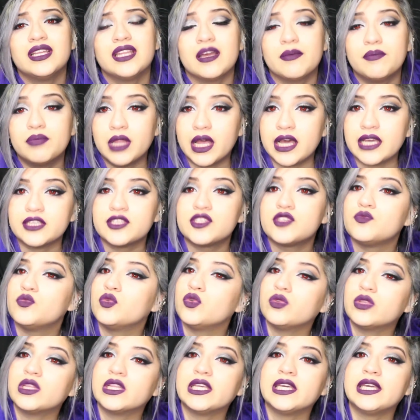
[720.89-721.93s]
They apply
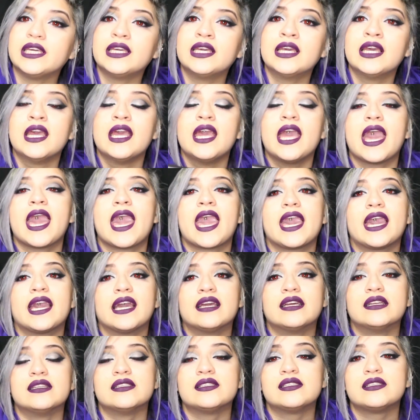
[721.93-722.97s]
smoothly,
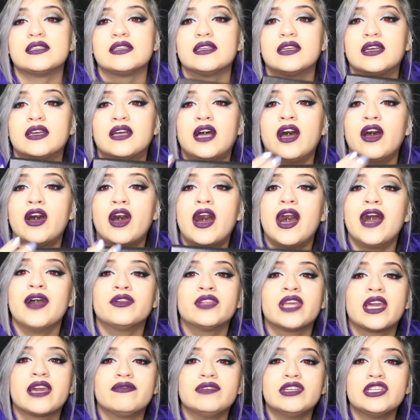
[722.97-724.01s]
and I
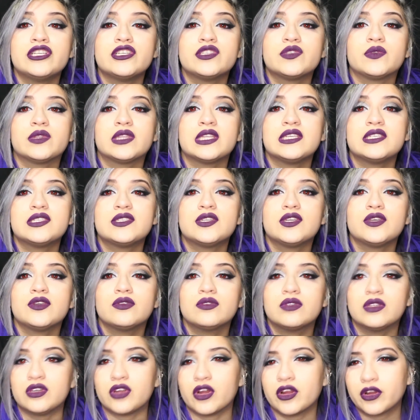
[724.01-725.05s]
only have issues with these
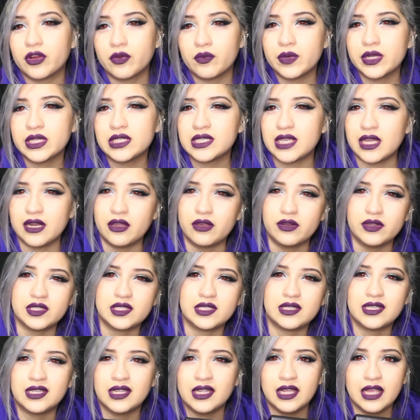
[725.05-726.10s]
two. The darker ones I
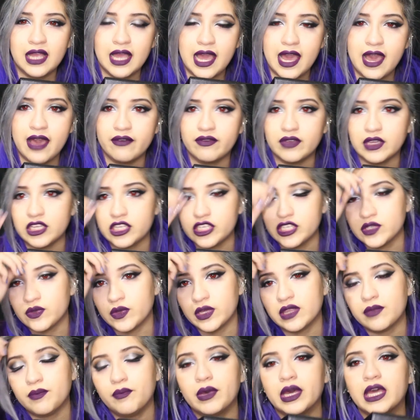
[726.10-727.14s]
noticed I have issues
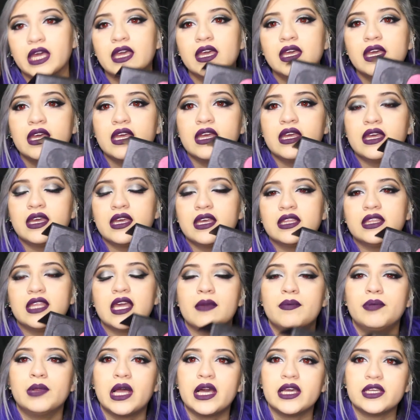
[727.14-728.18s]
with, but
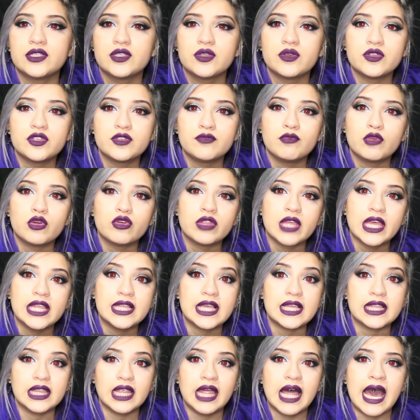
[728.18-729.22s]
they apply so smooth and
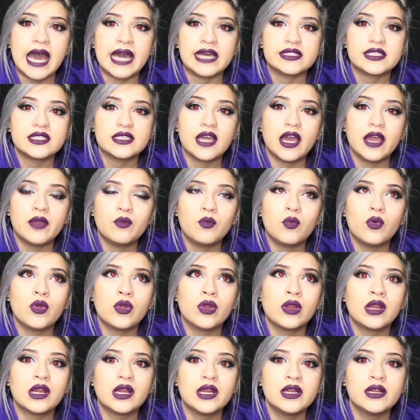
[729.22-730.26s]
they last. I
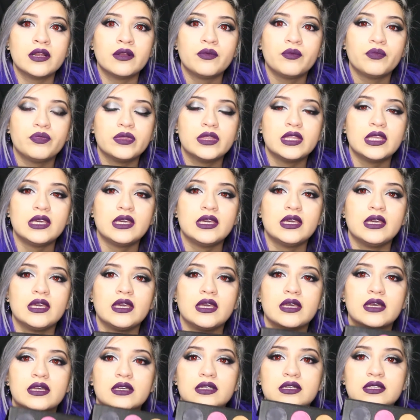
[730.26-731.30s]
wore
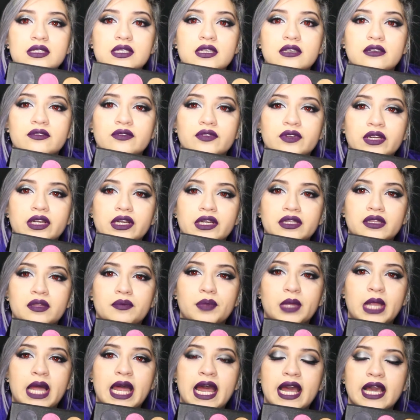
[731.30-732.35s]
the silver, the
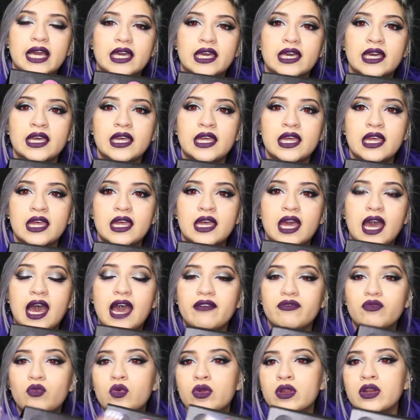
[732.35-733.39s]
black.
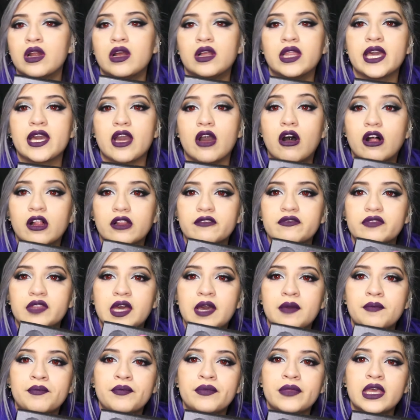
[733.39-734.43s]
I've worn like all of
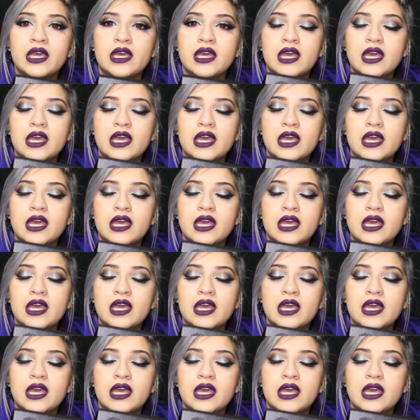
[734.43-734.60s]
them.